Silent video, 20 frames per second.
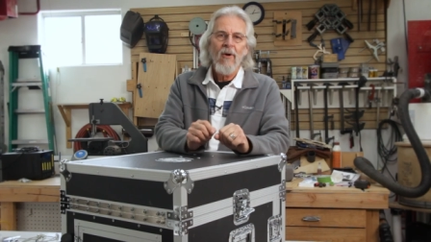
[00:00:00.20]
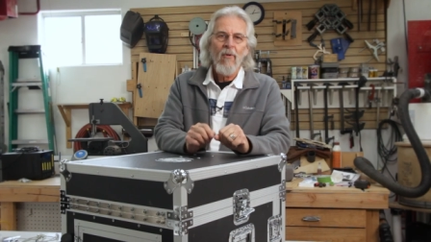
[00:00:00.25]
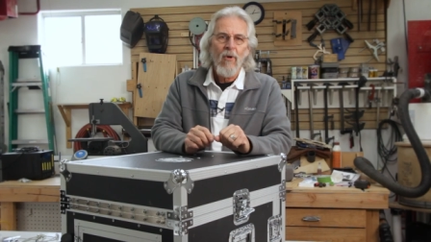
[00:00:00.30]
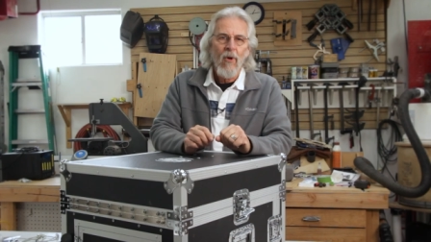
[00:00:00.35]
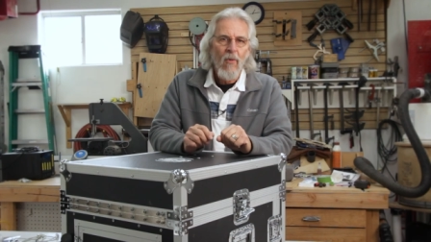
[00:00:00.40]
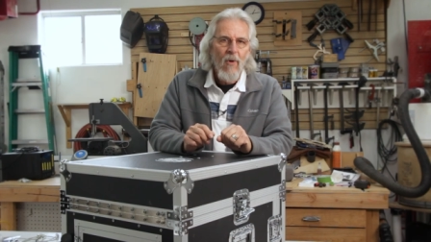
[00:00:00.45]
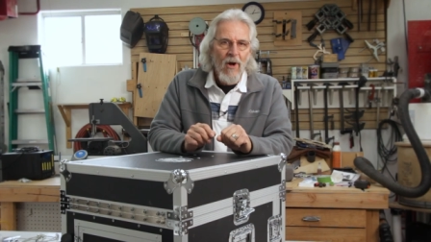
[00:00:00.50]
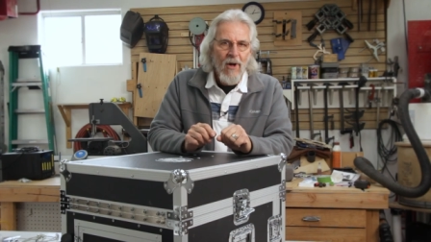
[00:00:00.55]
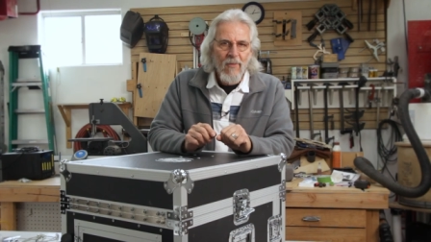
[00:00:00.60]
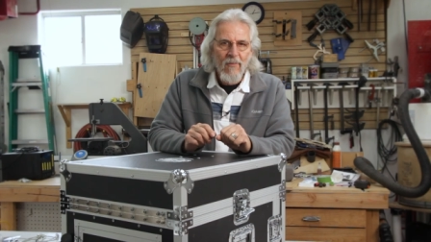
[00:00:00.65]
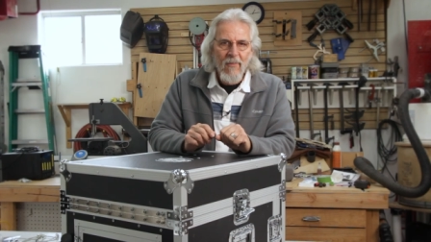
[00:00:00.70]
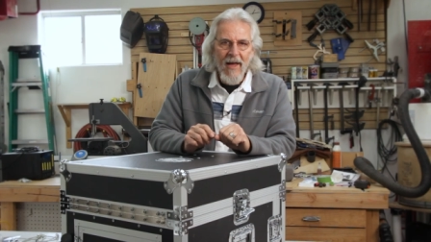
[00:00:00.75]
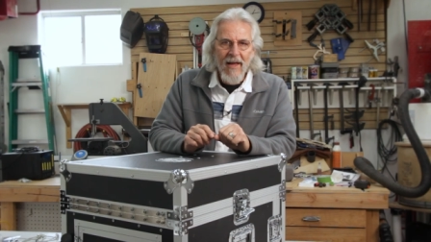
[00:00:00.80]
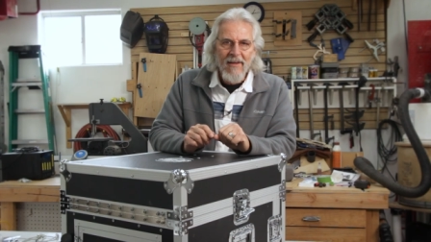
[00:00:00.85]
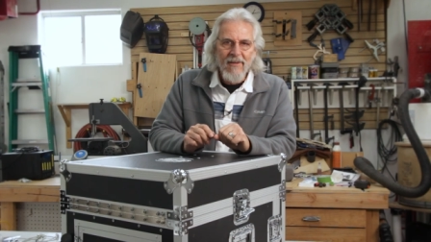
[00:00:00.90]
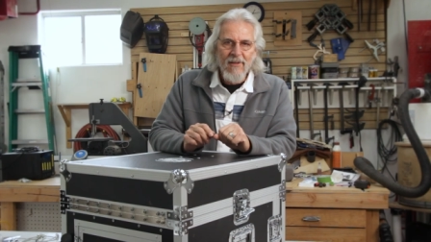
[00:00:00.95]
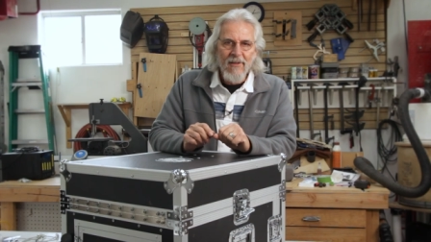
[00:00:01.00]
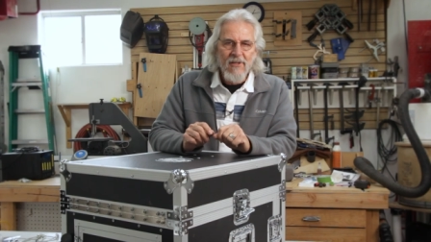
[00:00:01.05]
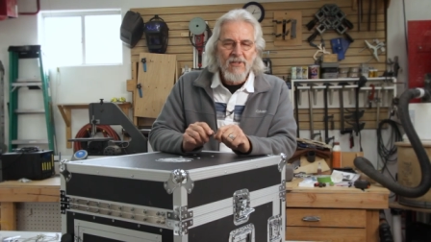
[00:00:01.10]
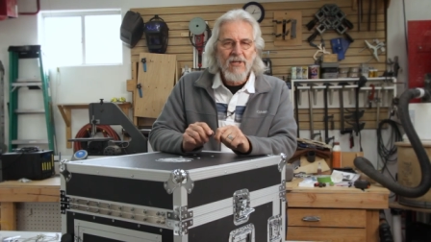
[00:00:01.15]
Well, welcome
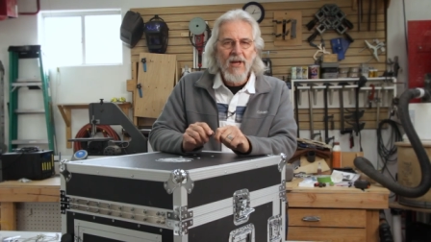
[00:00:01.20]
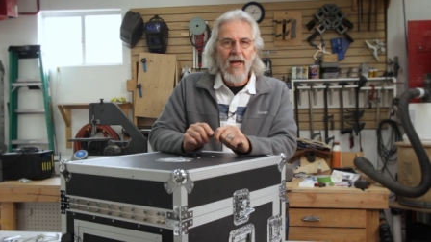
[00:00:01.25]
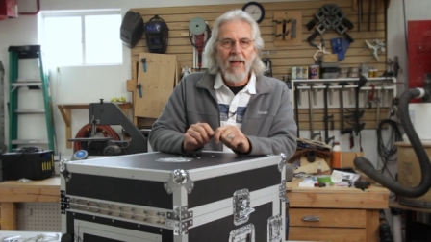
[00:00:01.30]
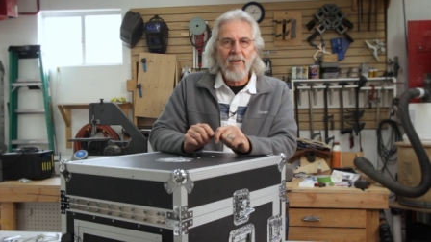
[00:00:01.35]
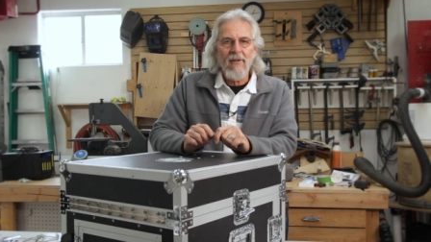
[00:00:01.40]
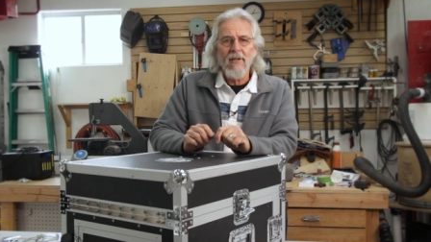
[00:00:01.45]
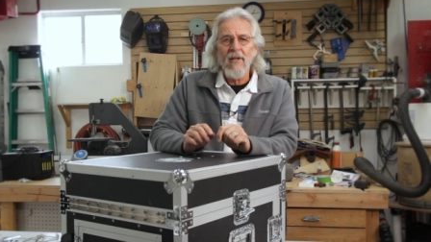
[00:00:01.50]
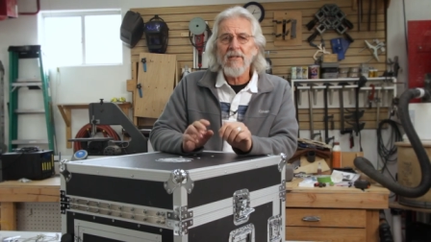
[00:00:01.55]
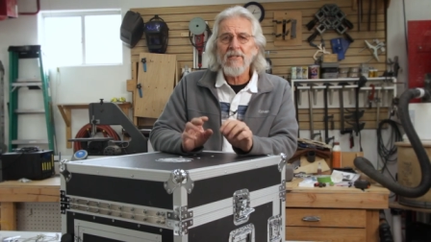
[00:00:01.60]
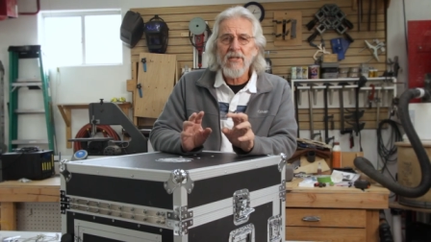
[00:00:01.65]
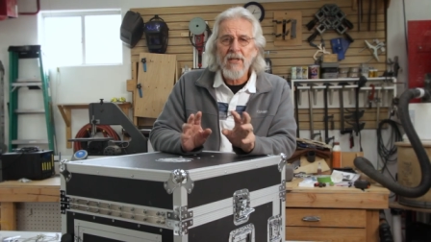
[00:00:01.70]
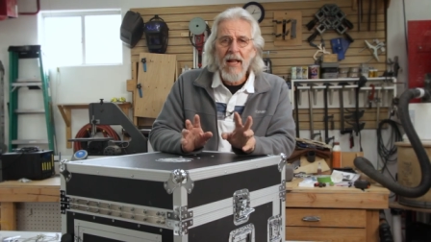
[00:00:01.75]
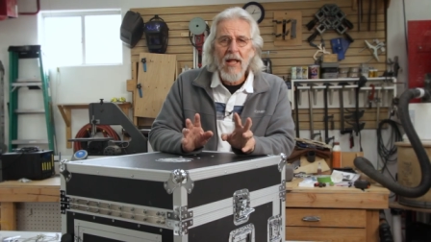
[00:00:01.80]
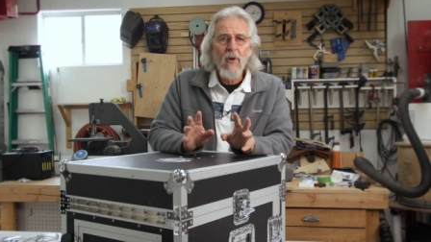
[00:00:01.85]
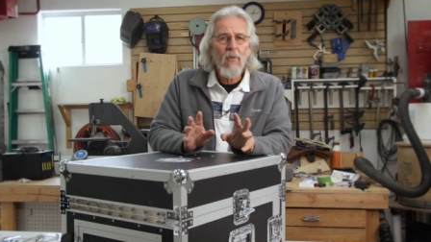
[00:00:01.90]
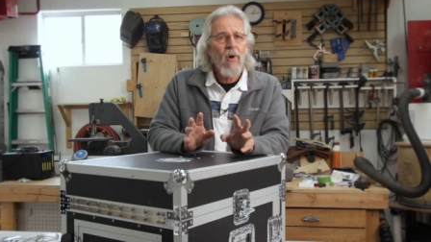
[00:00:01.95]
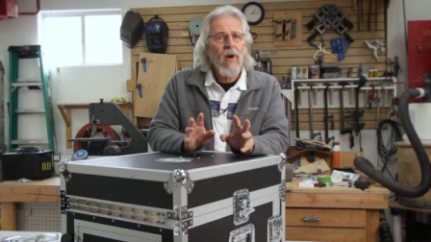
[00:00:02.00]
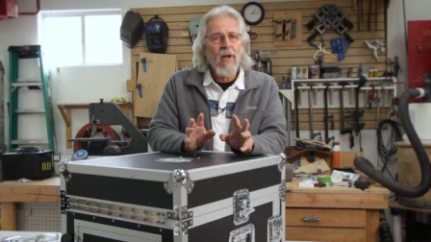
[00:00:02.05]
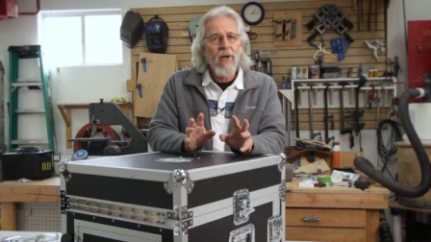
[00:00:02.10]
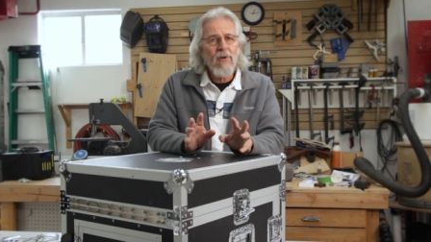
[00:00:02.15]
back to the channel. Now, today
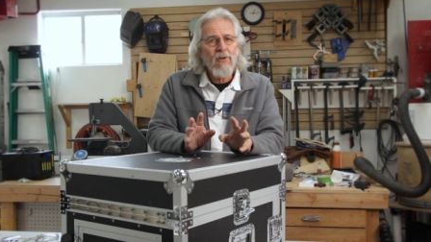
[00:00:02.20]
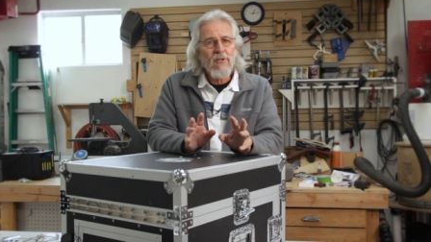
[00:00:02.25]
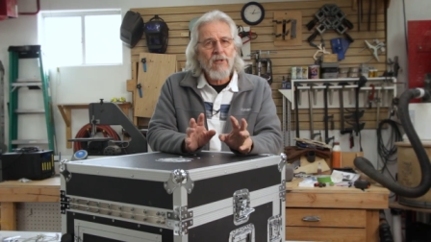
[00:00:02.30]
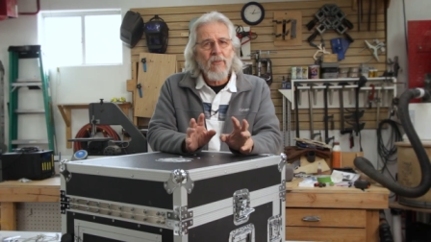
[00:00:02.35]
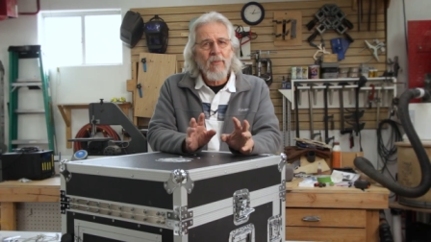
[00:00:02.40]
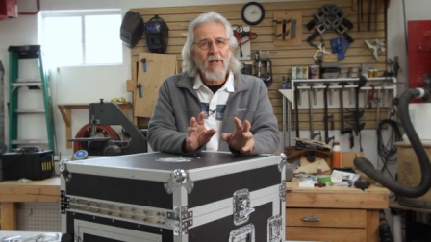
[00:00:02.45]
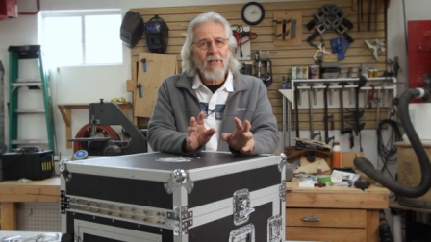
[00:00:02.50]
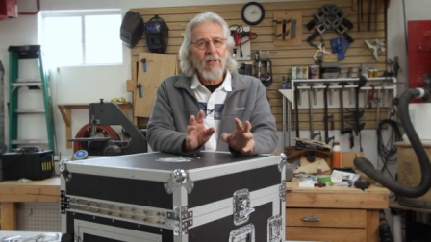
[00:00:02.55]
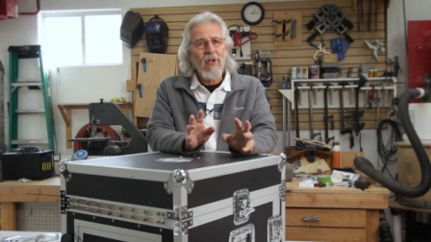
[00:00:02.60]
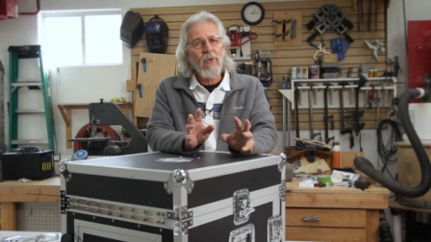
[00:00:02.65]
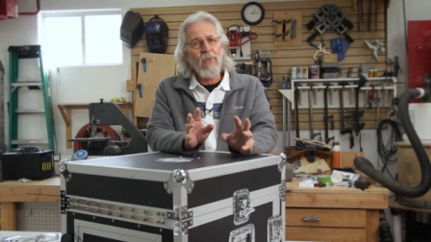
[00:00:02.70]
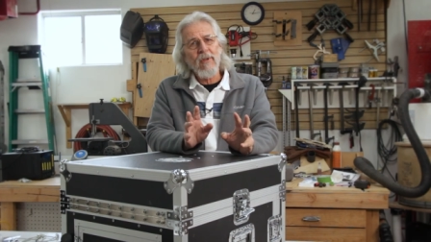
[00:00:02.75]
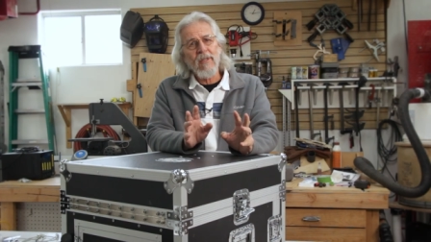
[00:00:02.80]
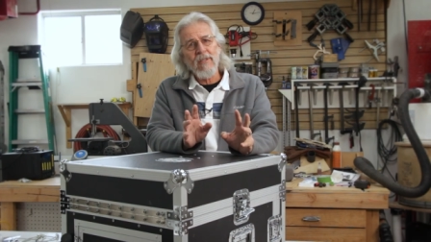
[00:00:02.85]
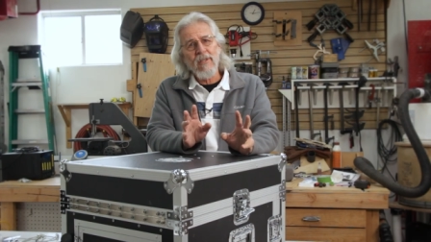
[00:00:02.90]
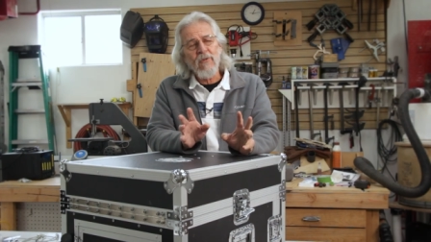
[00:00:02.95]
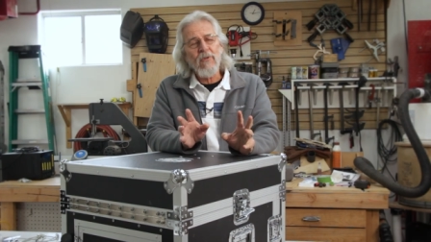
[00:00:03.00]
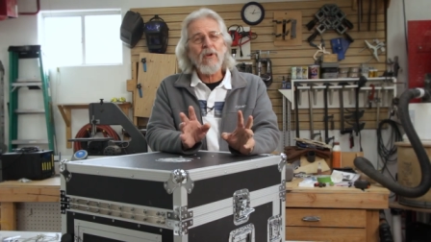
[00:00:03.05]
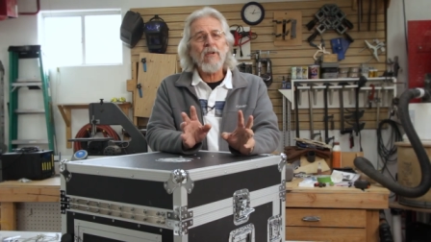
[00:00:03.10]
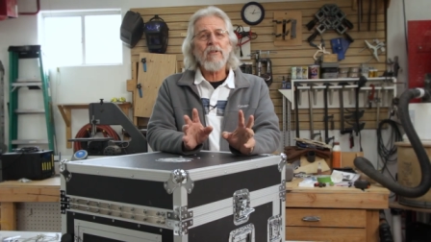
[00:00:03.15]
we're going to do something a little bit
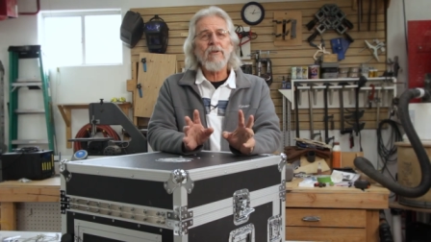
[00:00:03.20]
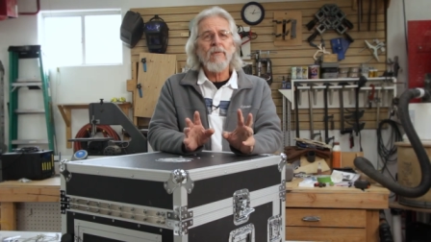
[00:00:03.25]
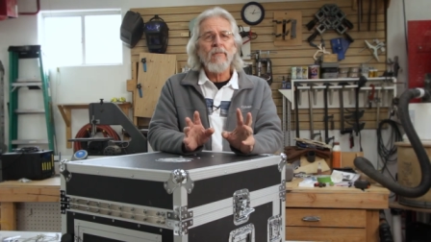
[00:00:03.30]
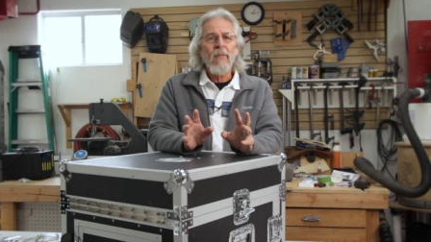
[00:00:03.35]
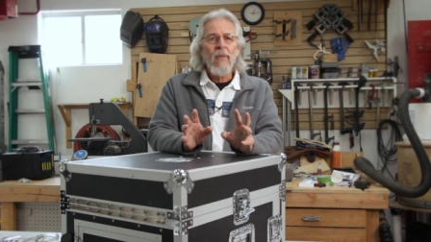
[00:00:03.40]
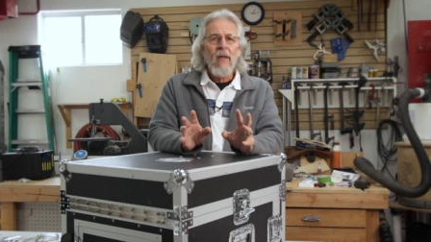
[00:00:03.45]
different.